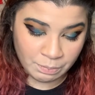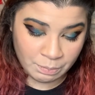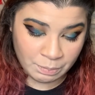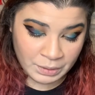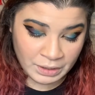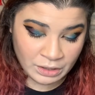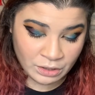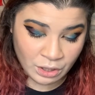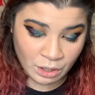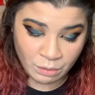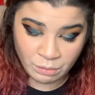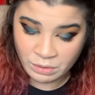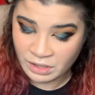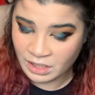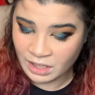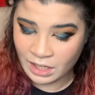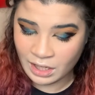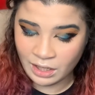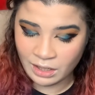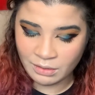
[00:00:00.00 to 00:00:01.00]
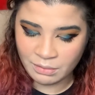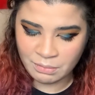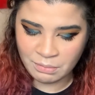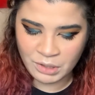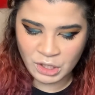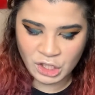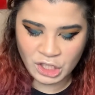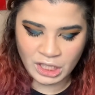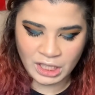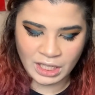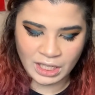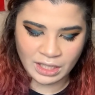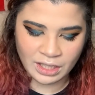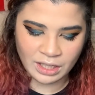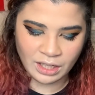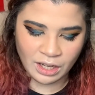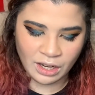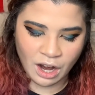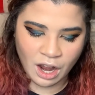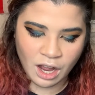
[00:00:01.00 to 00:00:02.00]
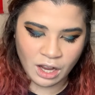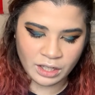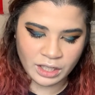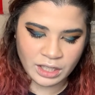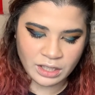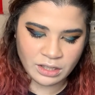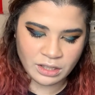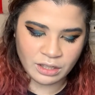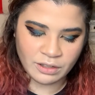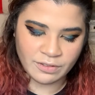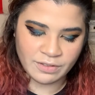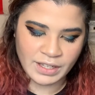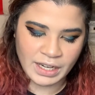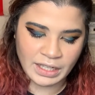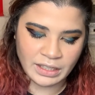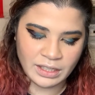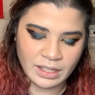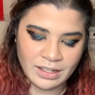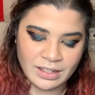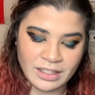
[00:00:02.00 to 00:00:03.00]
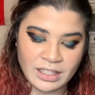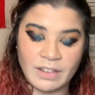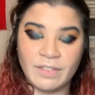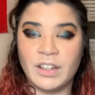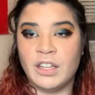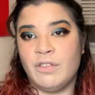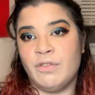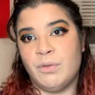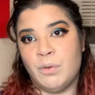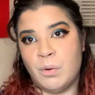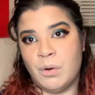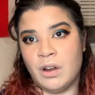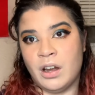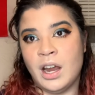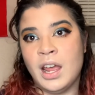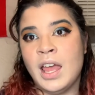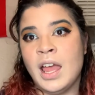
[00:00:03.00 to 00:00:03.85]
Petoskey, Michigan in August of 1974.